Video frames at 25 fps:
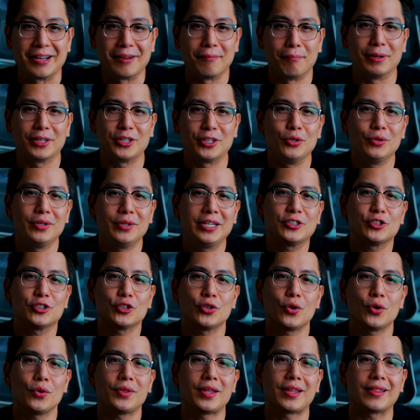but you need
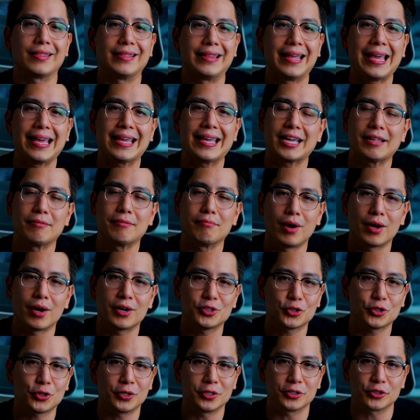to know that they can
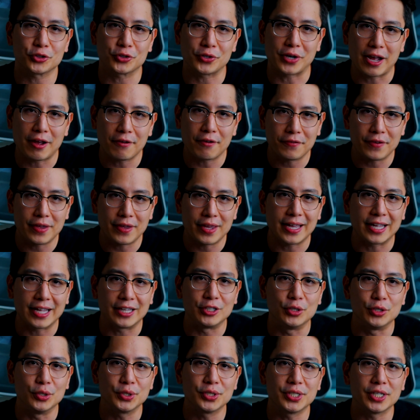monitor your traffic
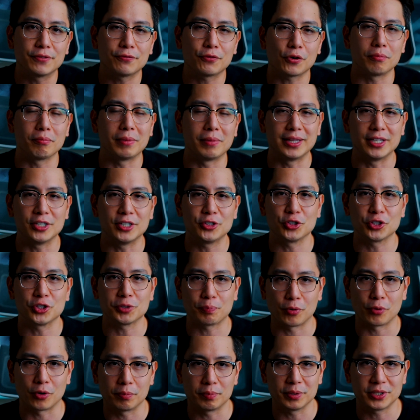and use it for malicious
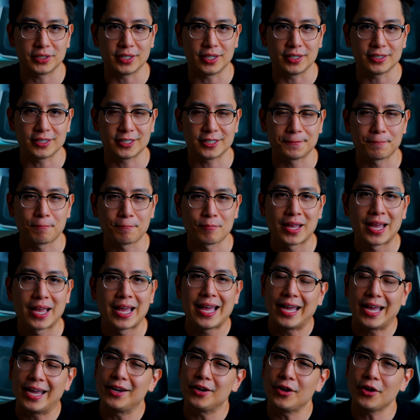purposes.
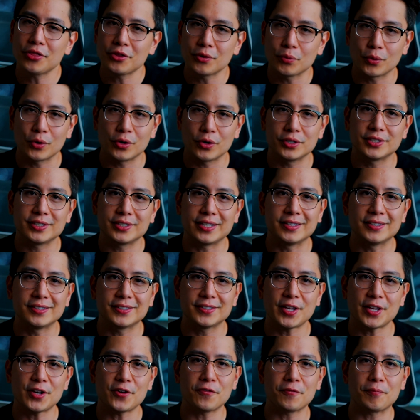In other words,
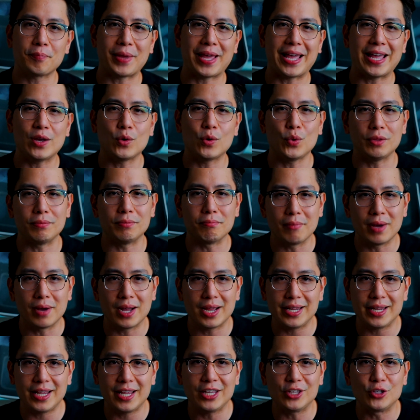instead of paying with
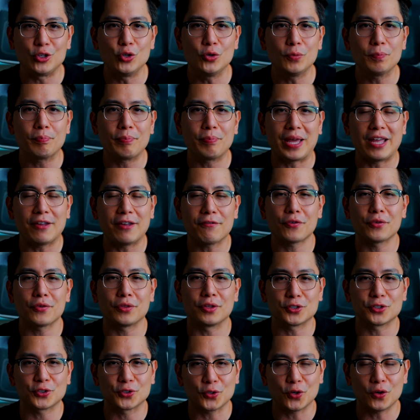money, you pay for
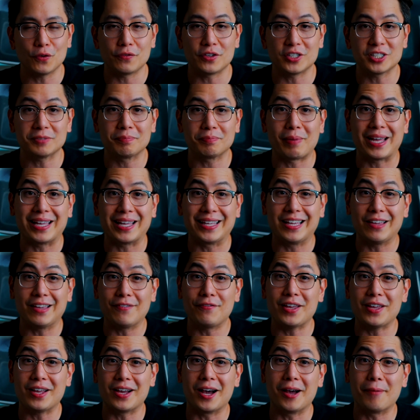the service by
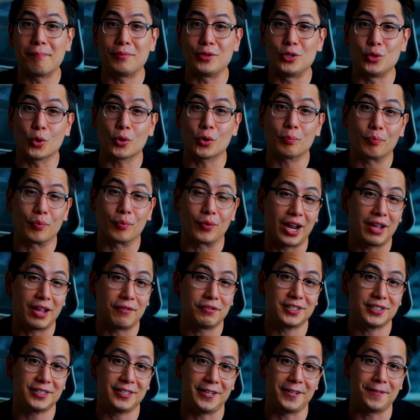giving up your
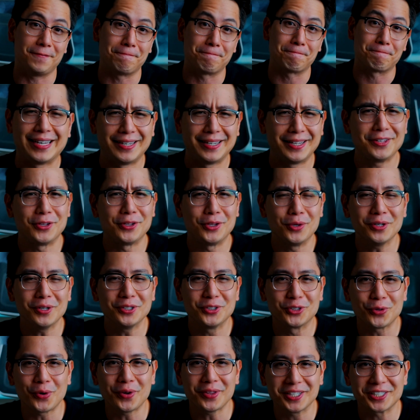privacy. Did you
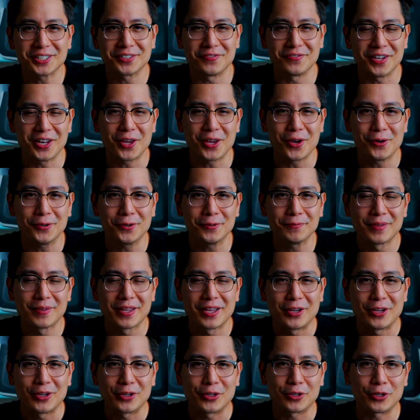enjoy this video?
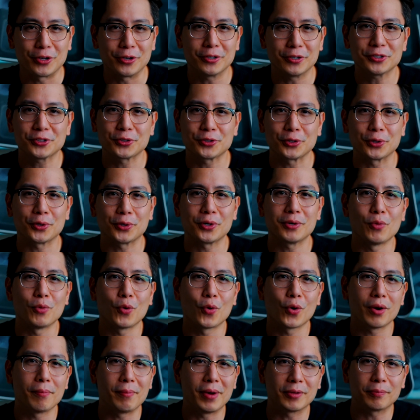Curious to learn
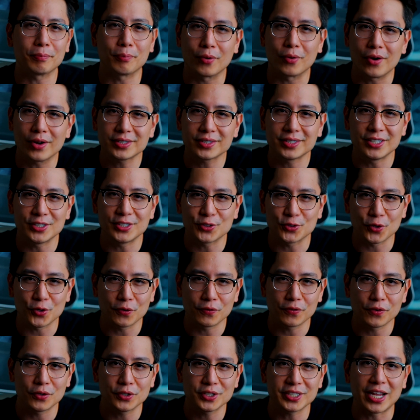more about proxy
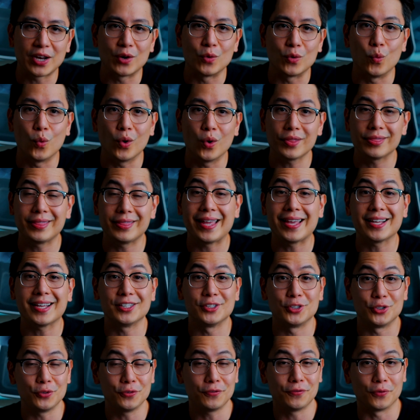servers and what they can
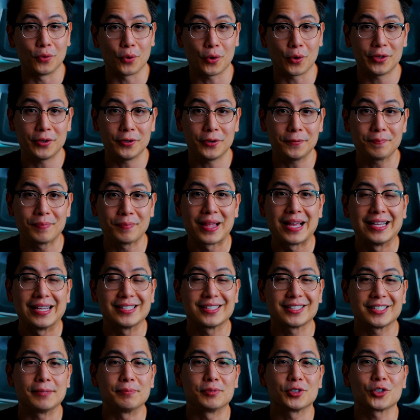do for you?
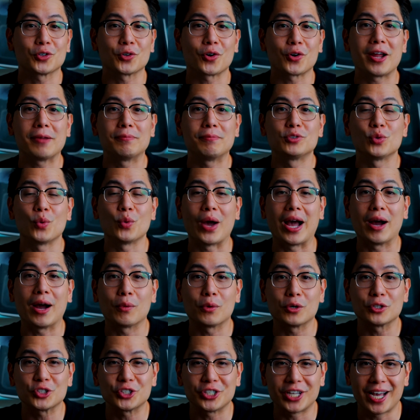Subscribe to
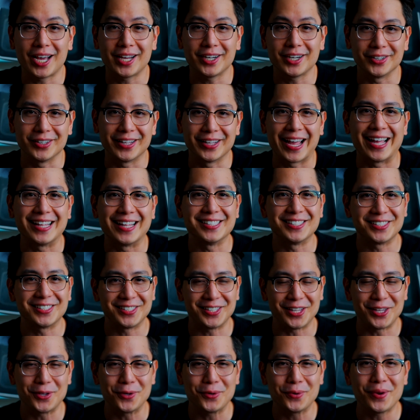our channel and
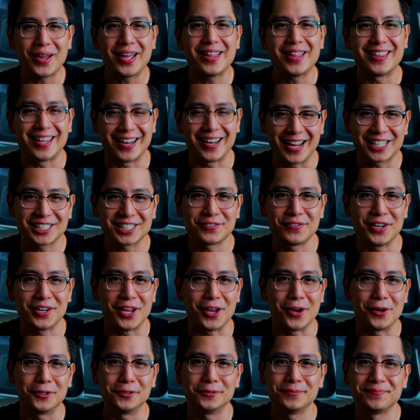see you in the next
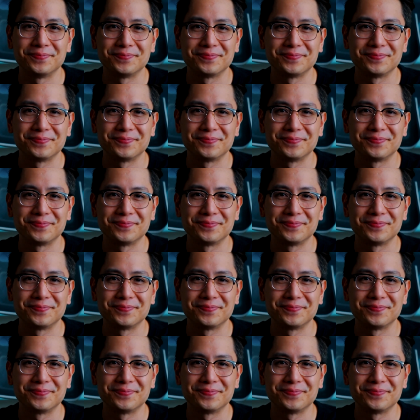video.